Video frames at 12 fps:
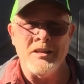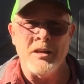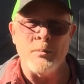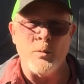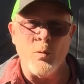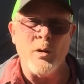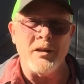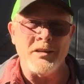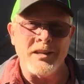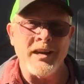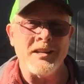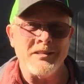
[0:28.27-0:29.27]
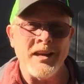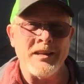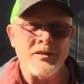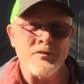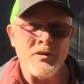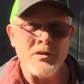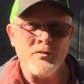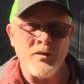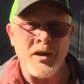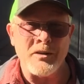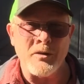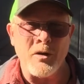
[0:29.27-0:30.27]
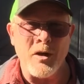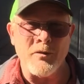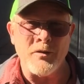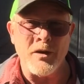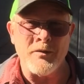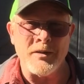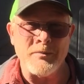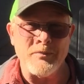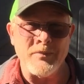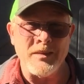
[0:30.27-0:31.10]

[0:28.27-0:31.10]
Number one, you got to take the fish finder off of it.